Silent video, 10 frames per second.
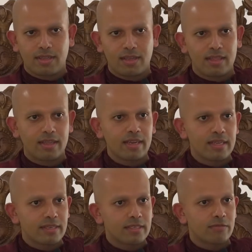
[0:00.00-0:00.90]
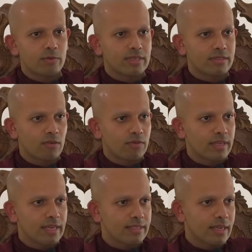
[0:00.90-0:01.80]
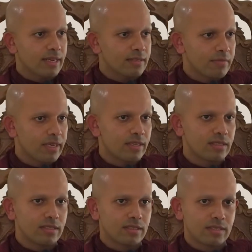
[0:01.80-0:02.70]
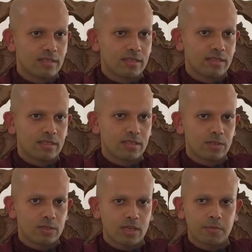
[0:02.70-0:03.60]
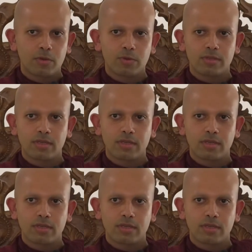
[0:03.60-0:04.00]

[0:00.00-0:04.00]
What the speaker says: And then he says, if you offer the exact meal to someone who's